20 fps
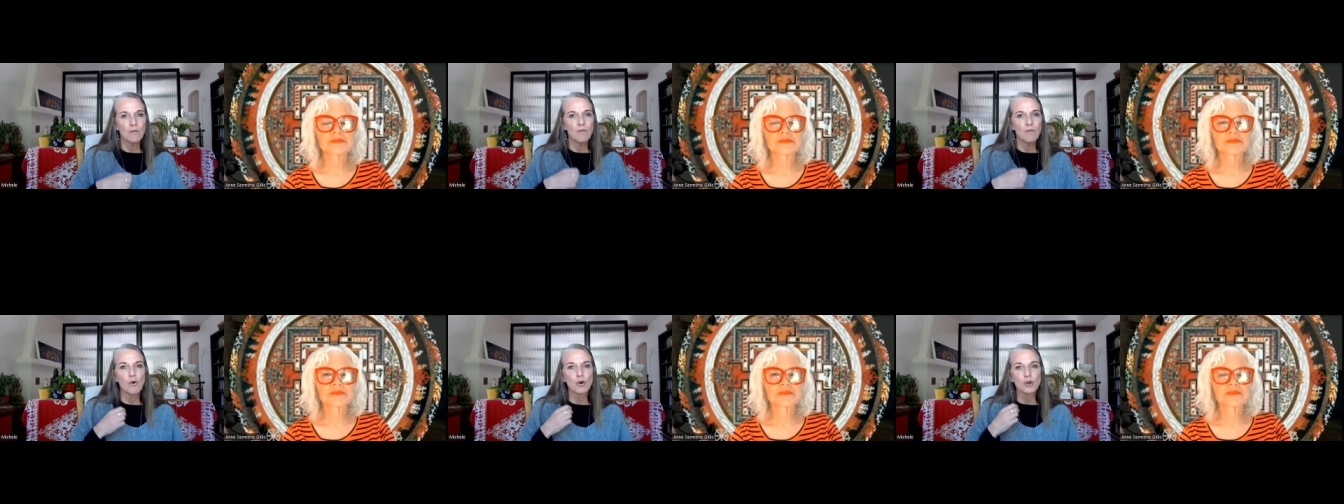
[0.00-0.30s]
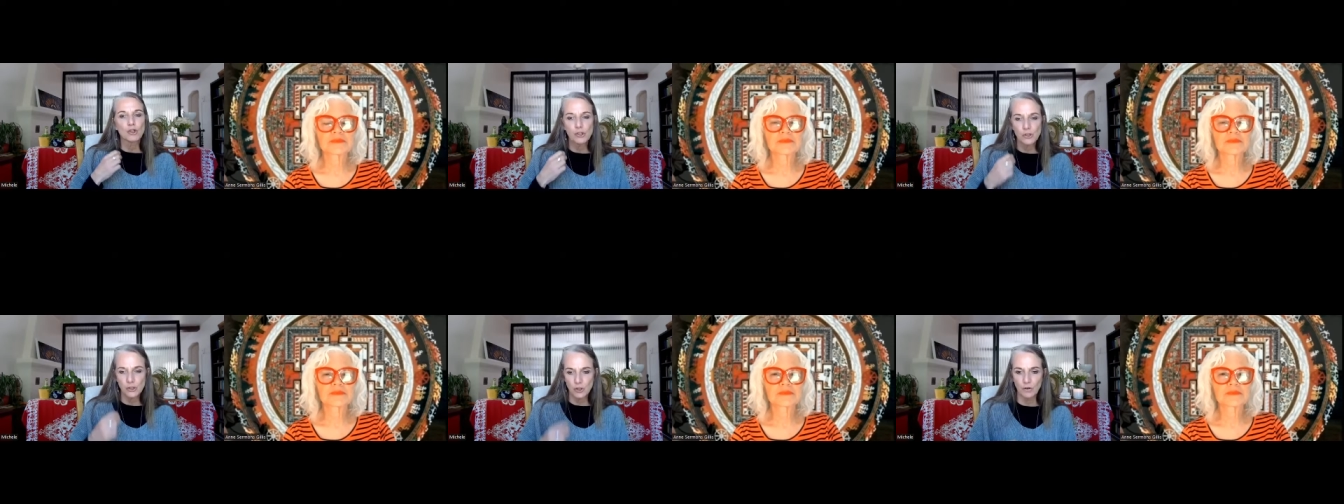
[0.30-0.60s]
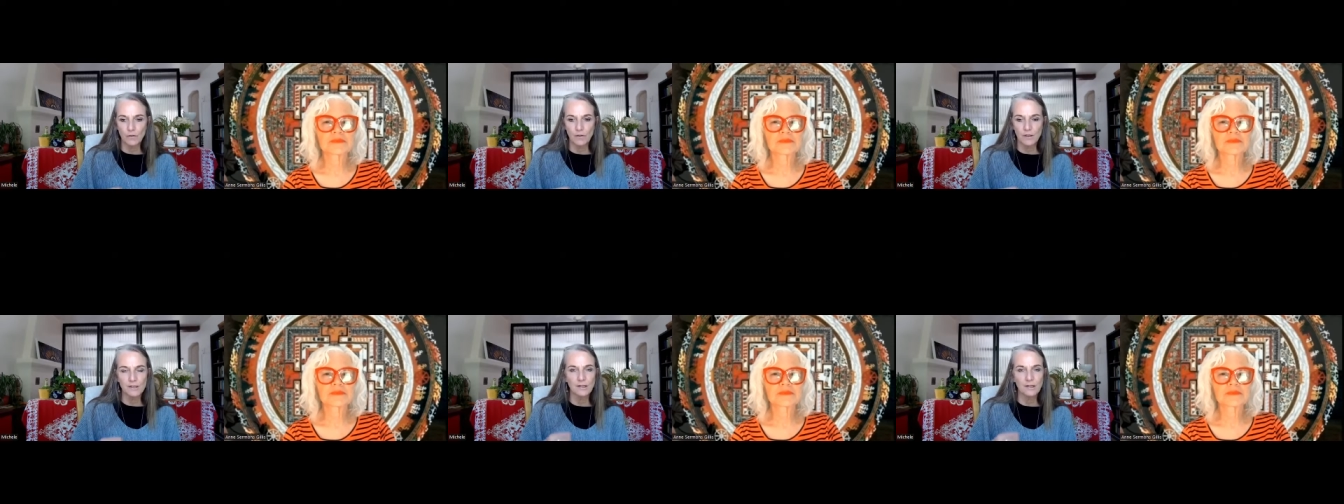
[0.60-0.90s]
for
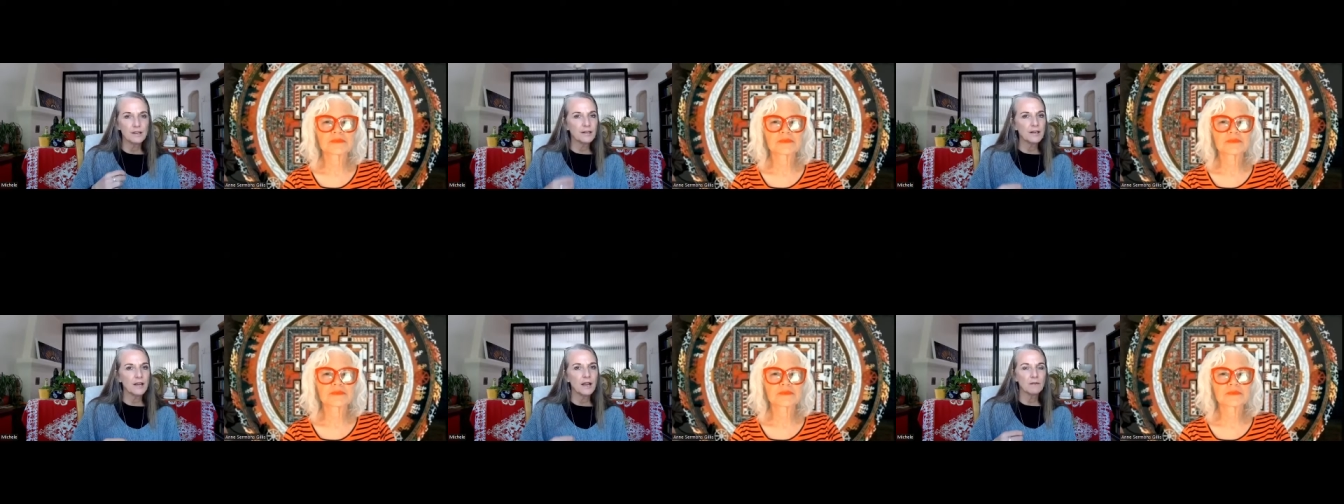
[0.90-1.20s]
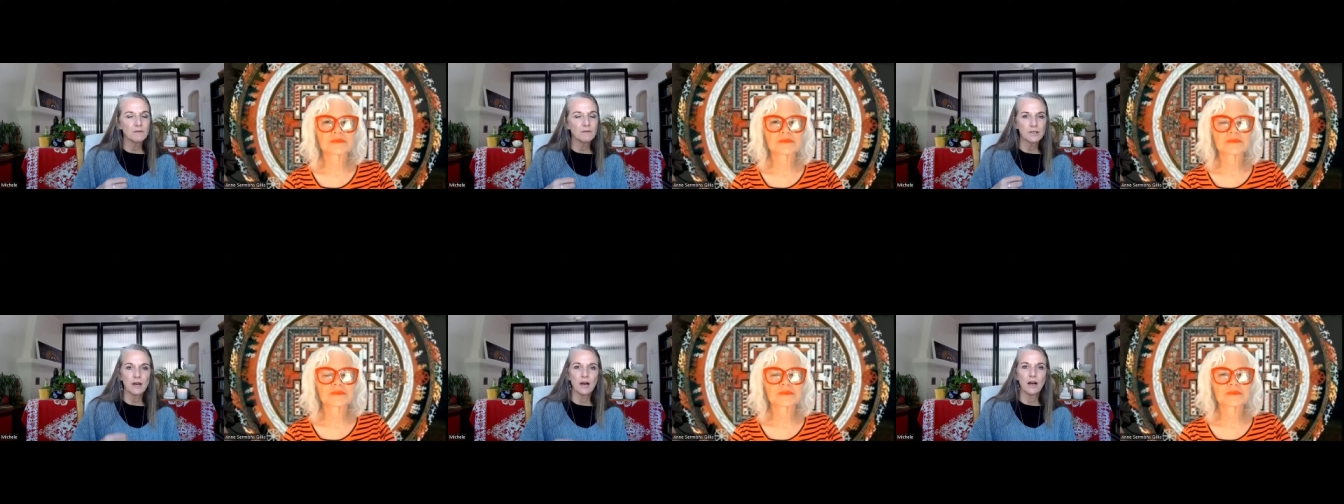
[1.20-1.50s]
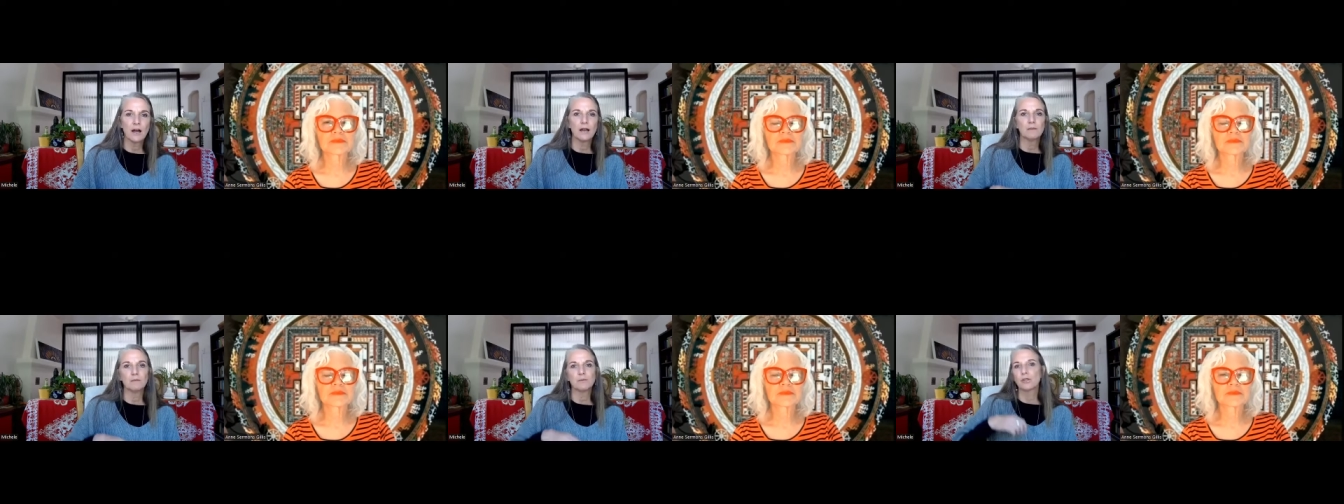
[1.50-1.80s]
service. I didn't have
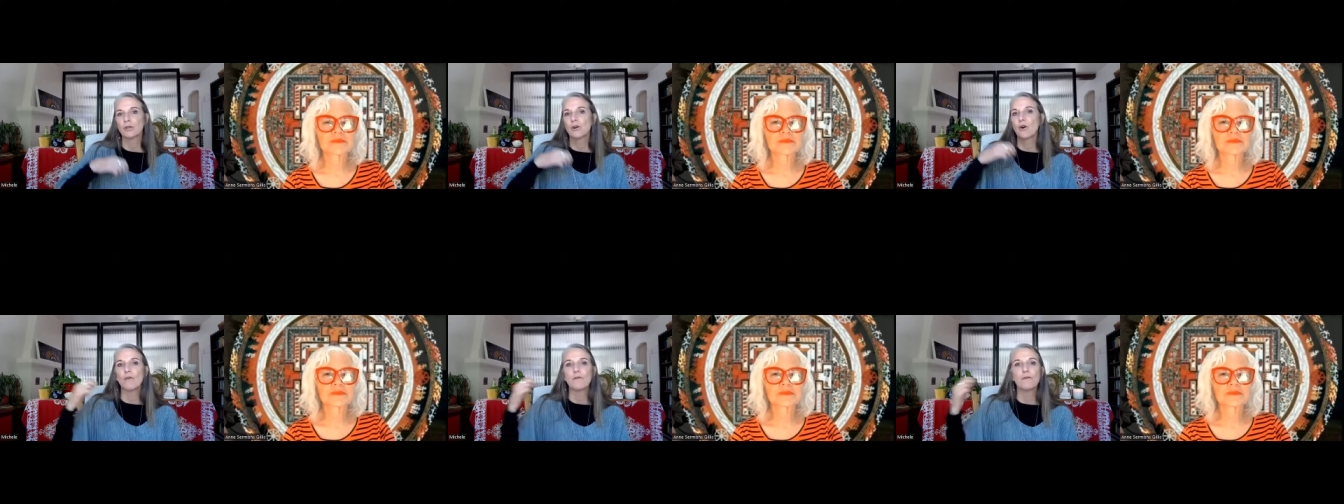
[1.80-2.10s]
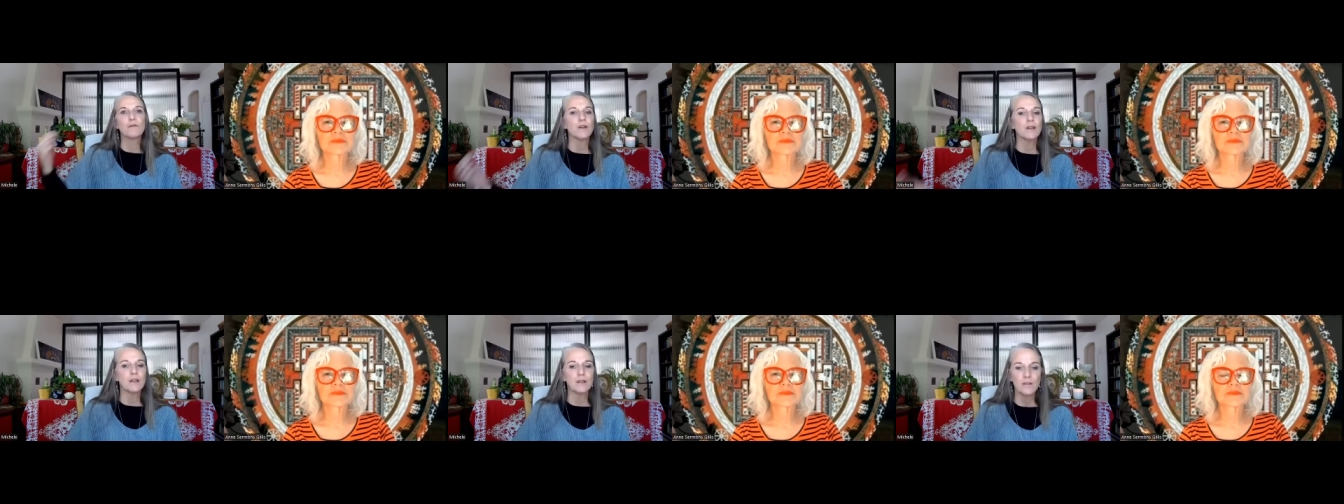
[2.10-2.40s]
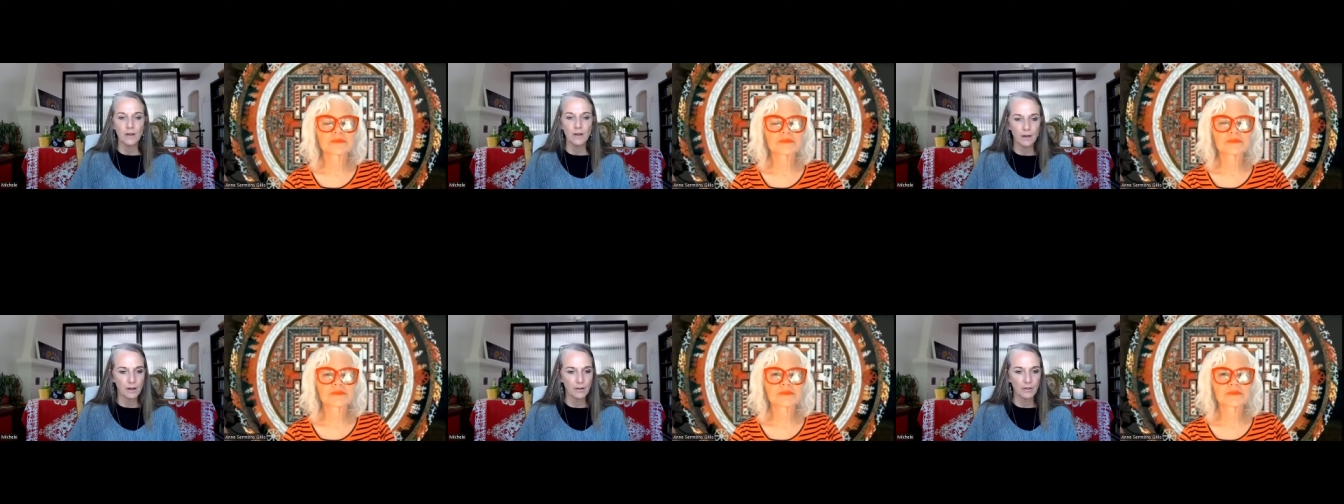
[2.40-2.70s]
time to go feed
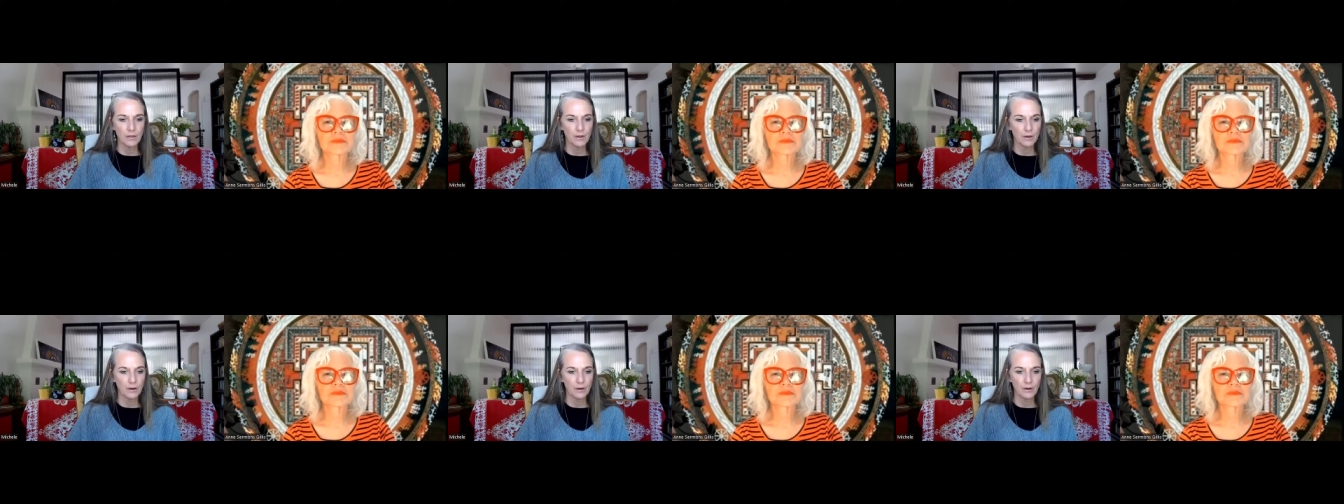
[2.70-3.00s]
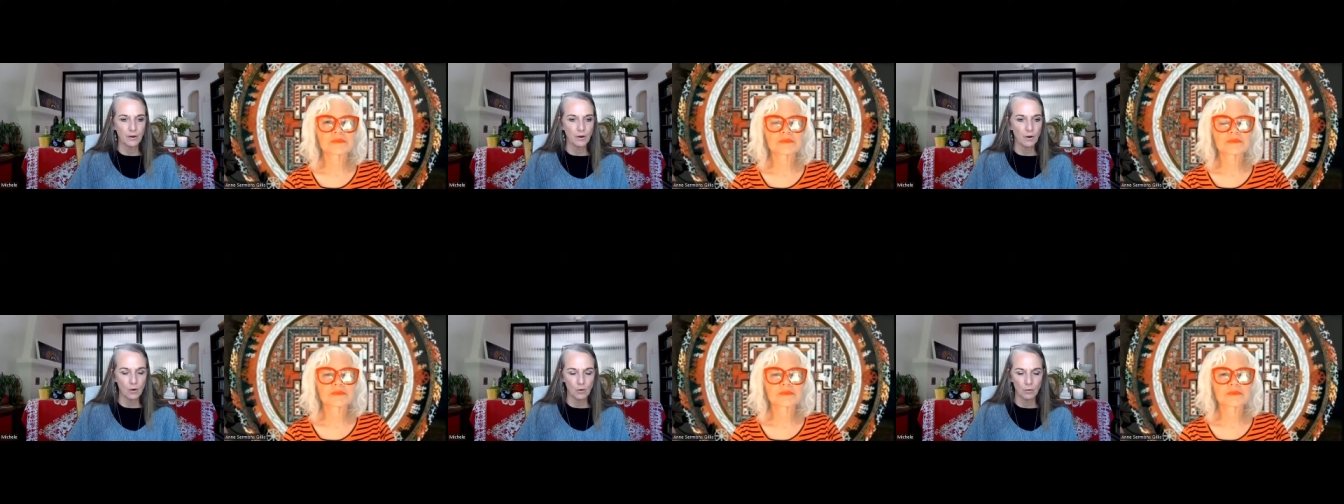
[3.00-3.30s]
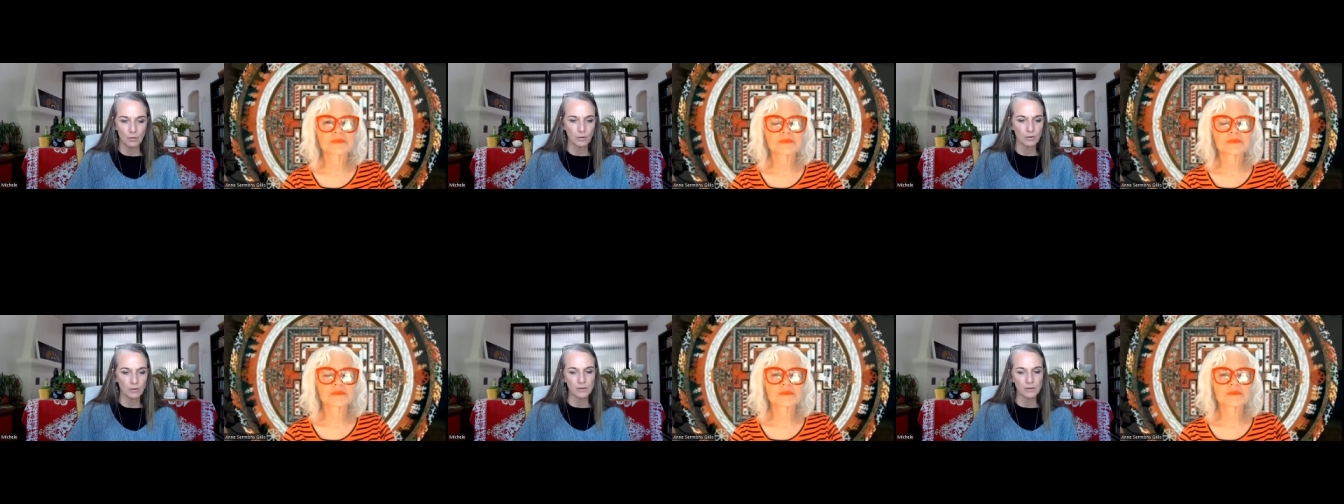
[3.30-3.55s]
the home,